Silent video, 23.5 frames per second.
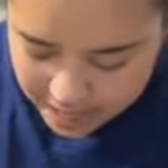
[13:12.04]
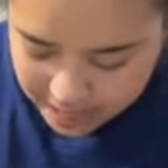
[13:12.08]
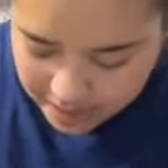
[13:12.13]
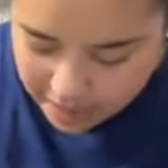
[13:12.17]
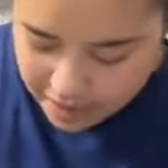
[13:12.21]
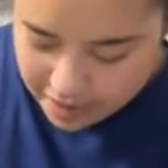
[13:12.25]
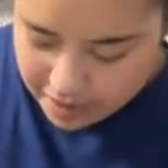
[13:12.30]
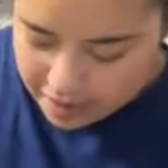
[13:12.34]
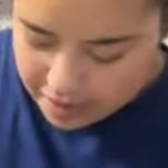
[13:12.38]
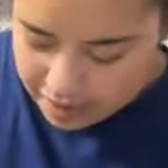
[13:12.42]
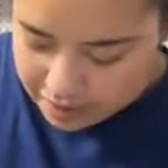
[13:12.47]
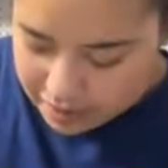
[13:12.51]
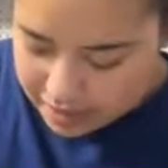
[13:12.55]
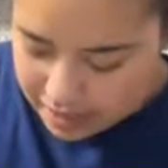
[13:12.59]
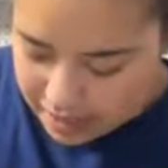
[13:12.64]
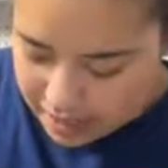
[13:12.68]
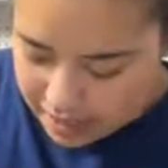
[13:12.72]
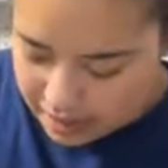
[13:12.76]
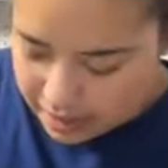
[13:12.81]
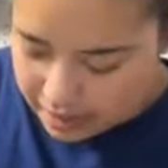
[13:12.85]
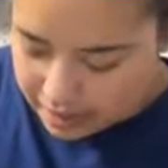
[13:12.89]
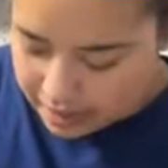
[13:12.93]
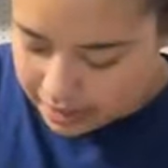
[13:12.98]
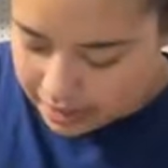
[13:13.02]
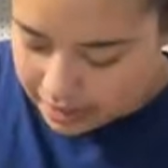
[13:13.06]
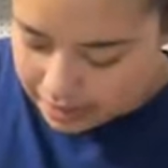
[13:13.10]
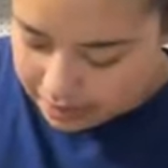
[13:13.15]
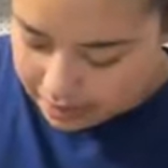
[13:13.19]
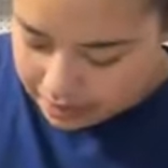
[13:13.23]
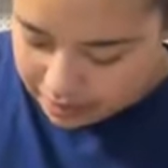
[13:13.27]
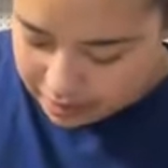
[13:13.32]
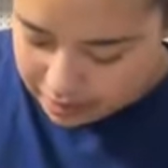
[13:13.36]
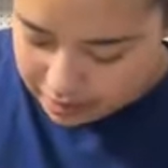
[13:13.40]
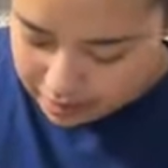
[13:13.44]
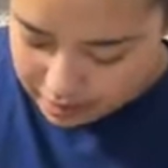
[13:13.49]
other link
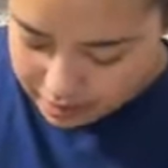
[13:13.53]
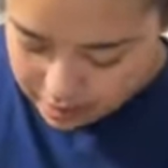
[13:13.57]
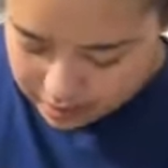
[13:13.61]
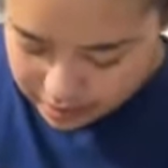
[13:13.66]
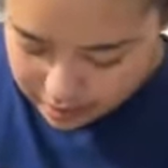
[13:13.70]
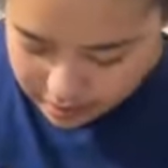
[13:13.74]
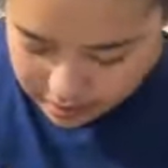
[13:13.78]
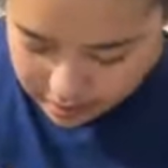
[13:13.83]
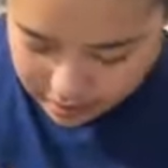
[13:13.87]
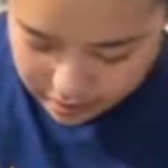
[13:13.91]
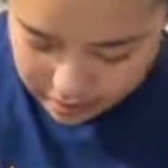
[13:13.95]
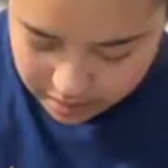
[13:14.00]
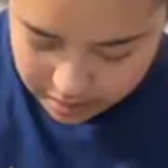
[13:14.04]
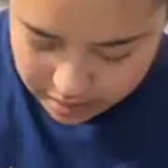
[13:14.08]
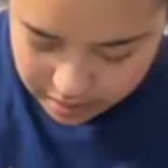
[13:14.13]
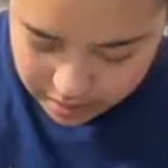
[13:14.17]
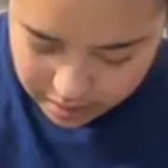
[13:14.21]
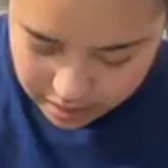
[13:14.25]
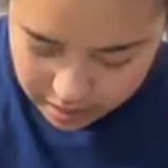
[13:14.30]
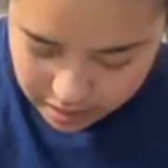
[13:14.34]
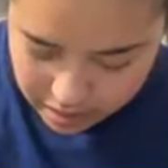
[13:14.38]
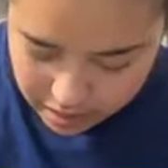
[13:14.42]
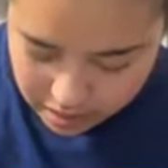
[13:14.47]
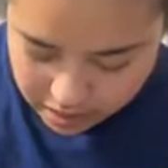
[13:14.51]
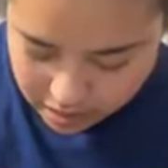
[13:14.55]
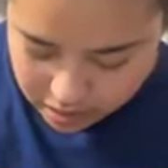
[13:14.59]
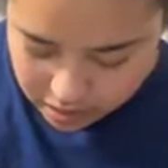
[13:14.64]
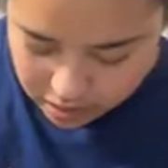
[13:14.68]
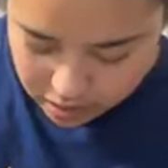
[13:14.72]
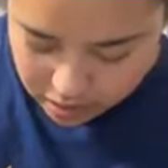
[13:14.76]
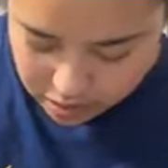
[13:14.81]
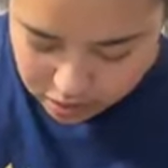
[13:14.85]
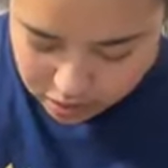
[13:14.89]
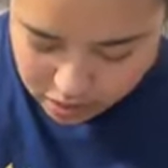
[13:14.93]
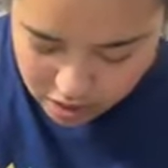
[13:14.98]
later.
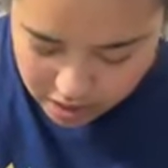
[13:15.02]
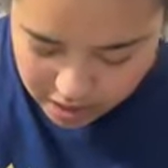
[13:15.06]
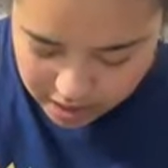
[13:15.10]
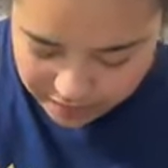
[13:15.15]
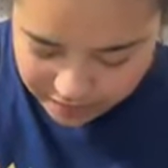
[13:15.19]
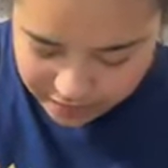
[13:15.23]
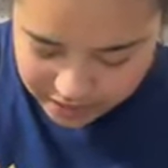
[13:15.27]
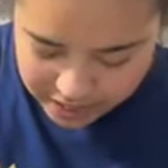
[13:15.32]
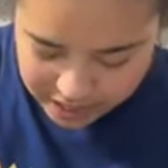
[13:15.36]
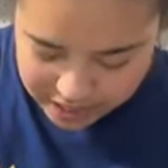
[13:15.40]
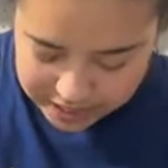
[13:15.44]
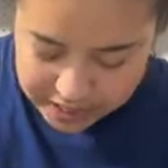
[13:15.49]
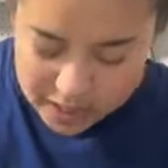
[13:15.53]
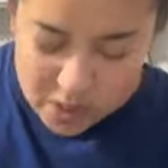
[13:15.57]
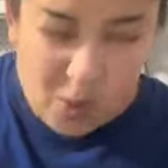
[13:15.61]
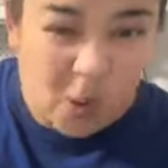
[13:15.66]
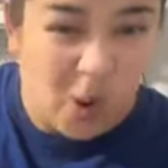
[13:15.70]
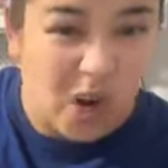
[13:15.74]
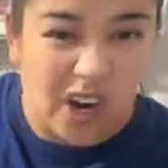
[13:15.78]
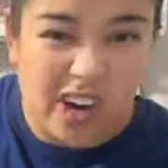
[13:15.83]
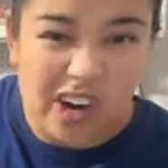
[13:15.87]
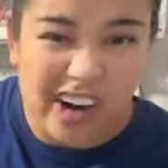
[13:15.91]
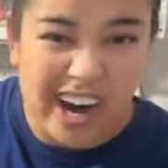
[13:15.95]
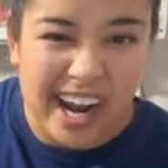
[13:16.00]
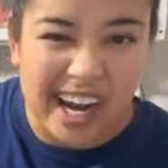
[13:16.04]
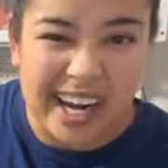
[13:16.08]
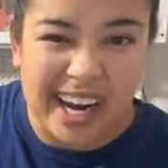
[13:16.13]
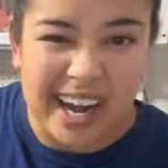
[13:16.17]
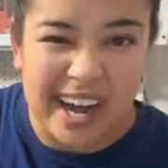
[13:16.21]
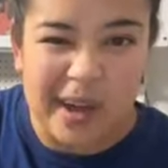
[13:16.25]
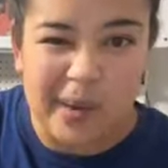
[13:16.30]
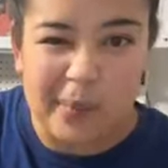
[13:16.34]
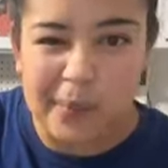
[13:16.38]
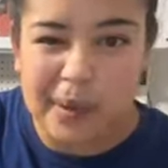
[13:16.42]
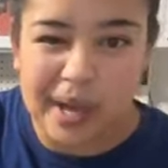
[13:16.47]
So sorry if it doesn't work right
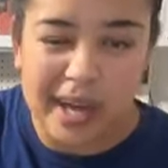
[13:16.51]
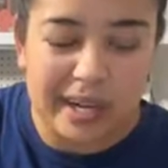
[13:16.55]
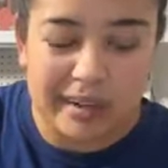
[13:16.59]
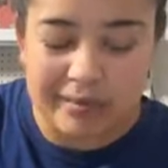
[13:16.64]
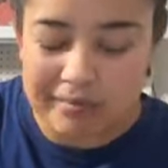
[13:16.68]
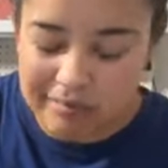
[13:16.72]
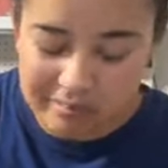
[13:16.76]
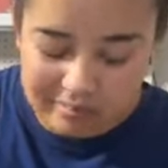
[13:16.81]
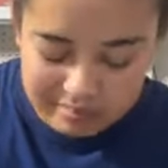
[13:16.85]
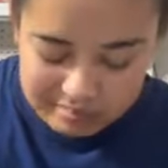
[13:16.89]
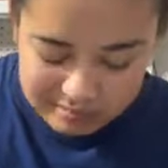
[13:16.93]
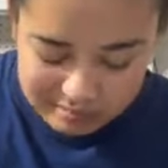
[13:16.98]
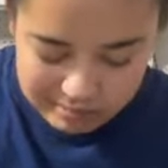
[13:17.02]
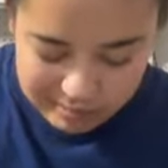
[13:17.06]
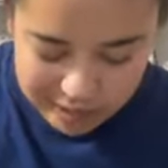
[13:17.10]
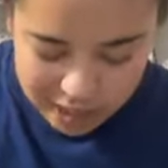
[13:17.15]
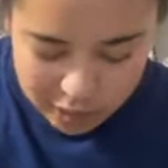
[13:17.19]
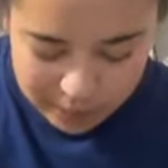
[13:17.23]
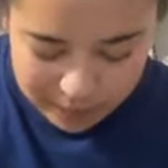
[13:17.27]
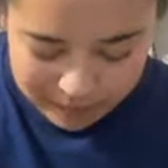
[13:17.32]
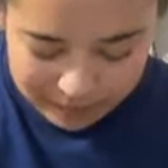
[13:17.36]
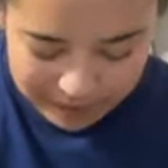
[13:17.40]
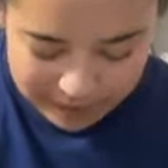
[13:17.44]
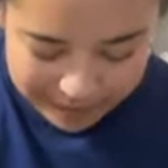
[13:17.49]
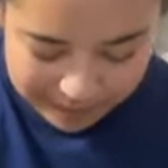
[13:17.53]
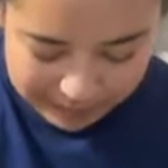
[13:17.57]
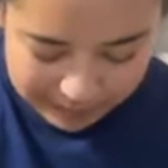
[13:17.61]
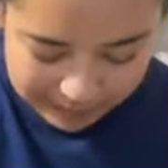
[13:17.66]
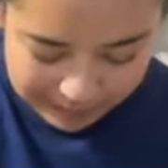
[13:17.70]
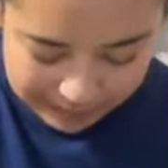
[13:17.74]
now, but it'll be fine.